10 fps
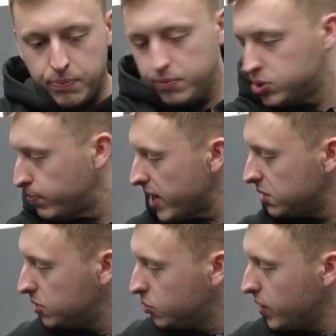
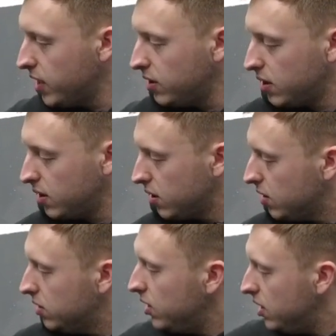space between
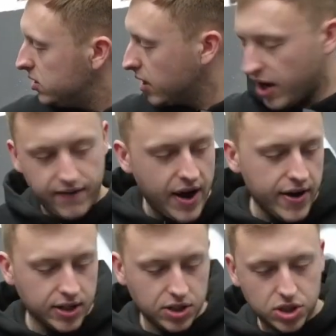these kind of
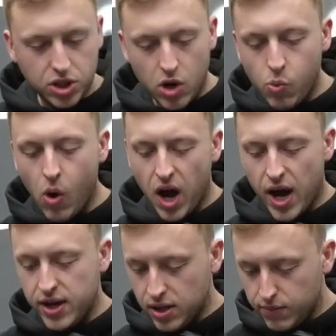areas is so
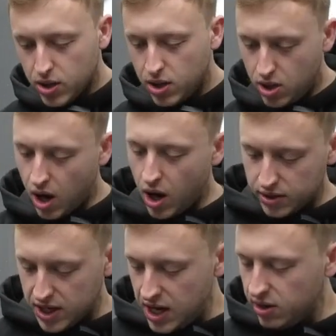wide, you
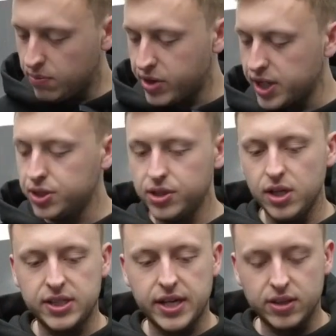can't keep the pressure in
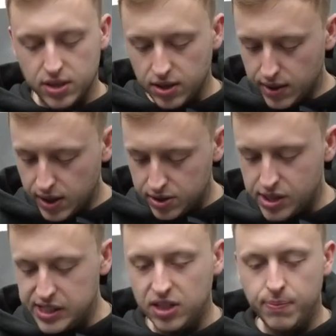the center.
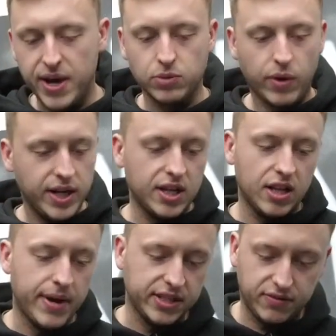So this is the best way to get
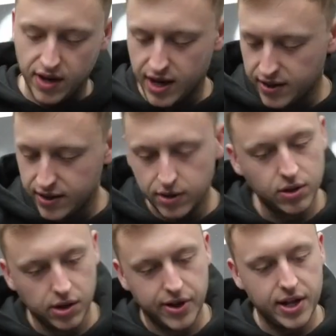the best fit. And
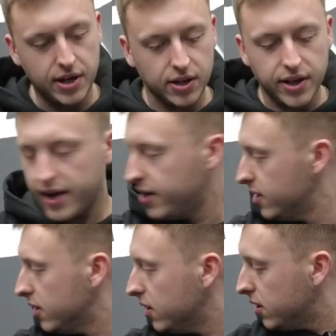you know, at the end of the day,
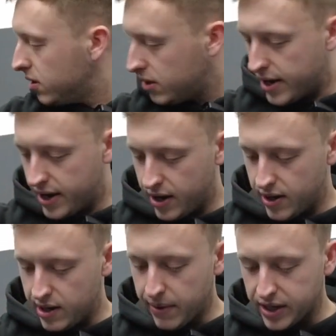
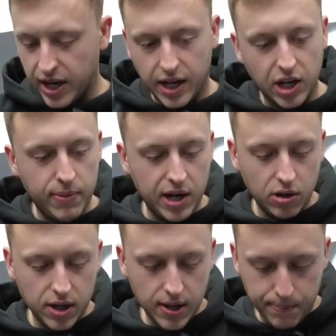it might take a little bit
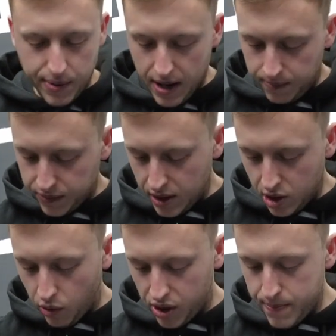longer, but
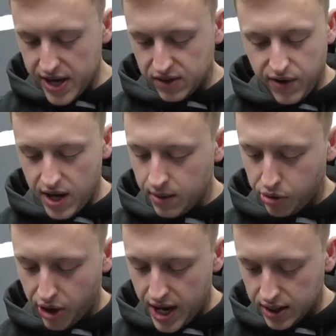you want the best fitting
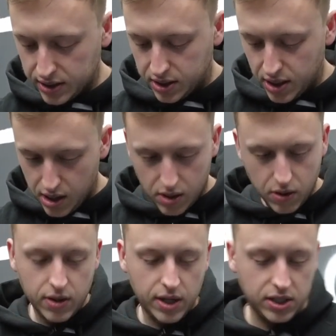products.
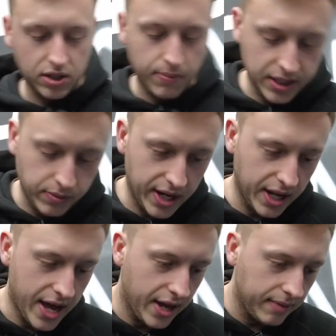This is the best way to
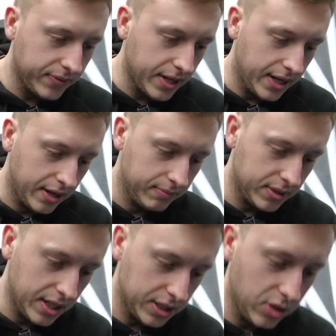get it.
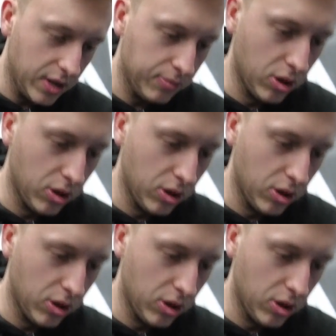So let's do it